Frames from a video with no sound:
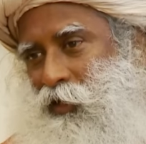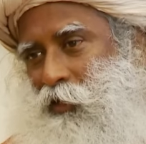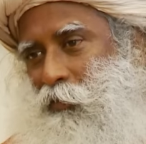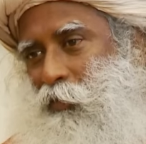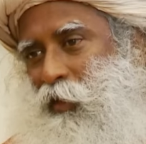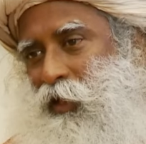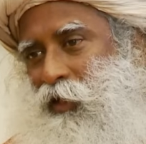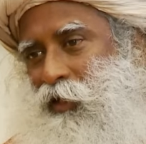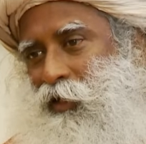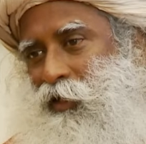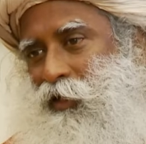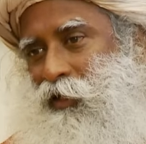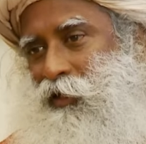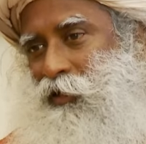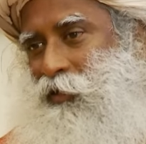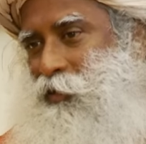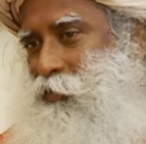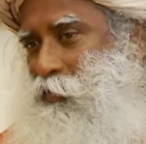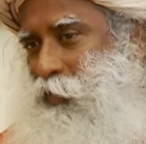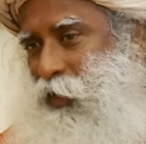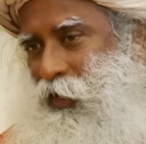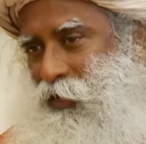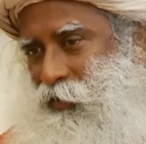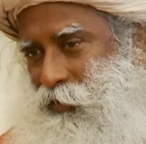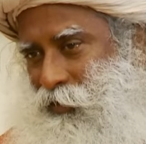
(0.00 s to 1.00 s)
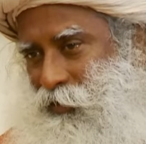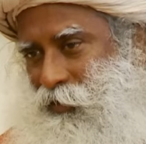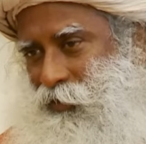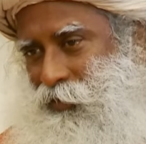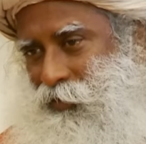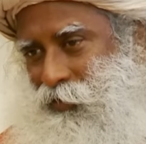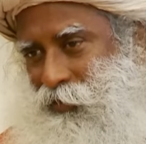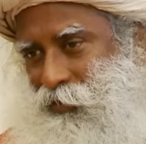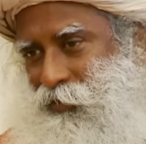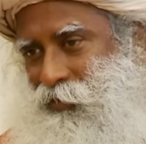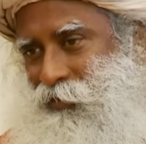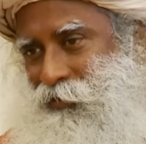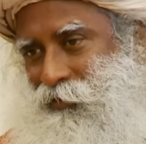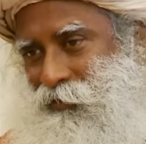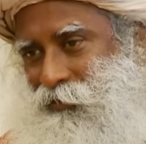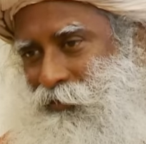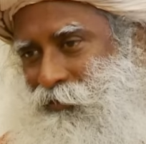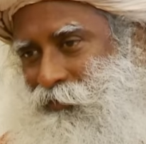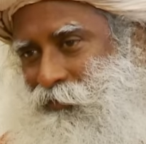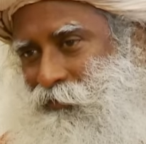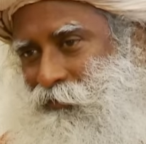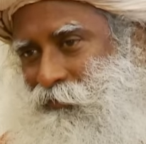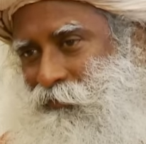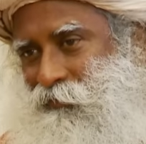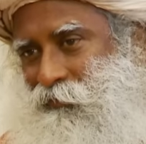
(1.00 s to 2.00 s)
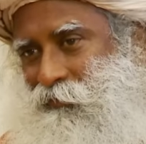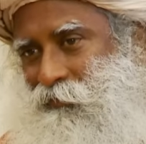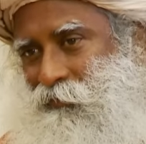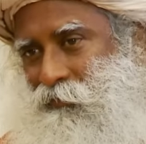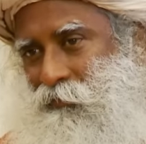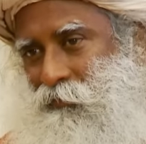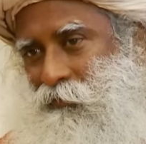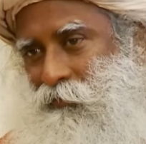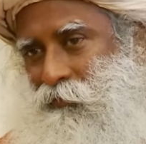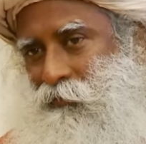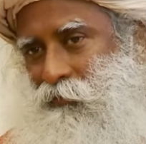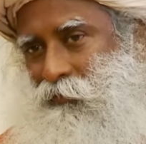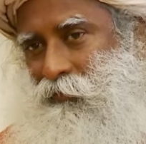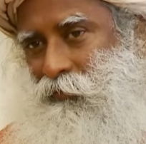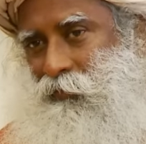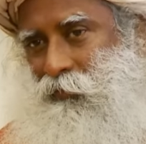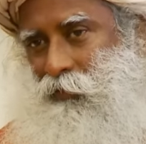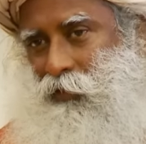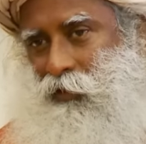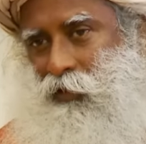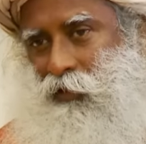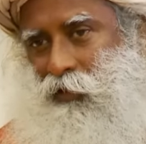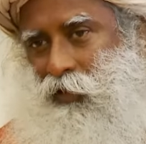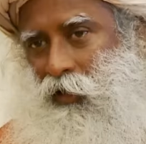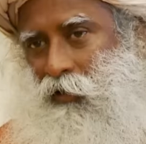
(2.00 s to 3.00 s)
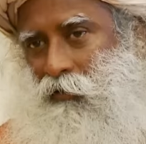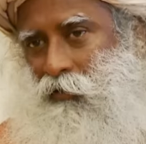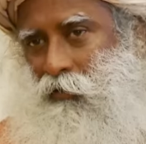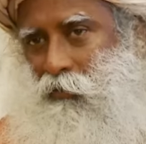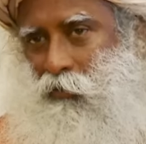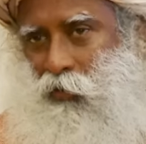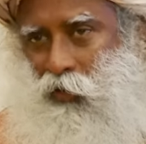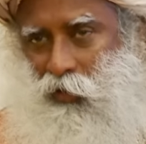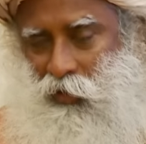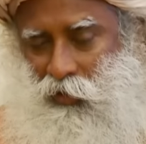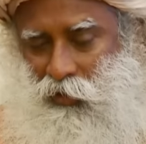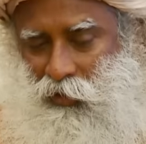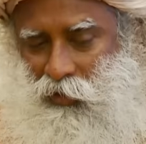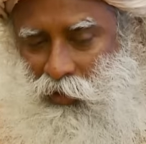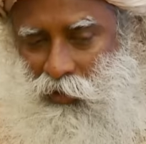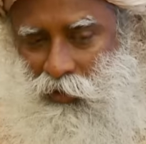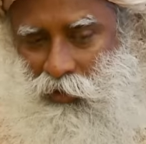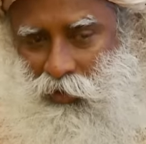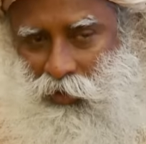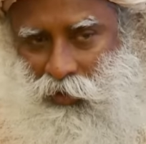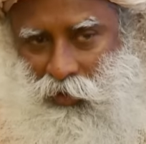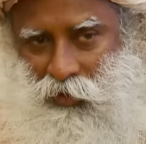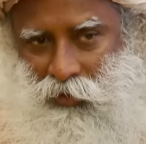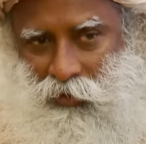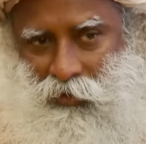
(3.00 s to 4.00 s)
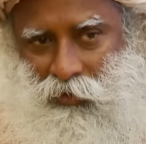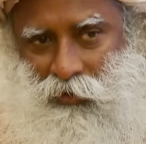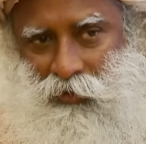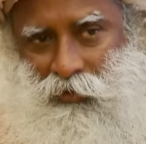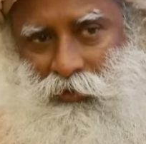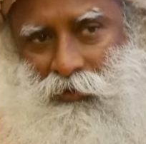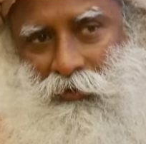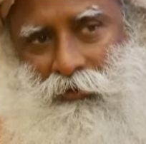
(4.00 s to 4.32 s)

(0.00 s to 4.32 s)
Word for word: remaining is space. This is how the body is constructed.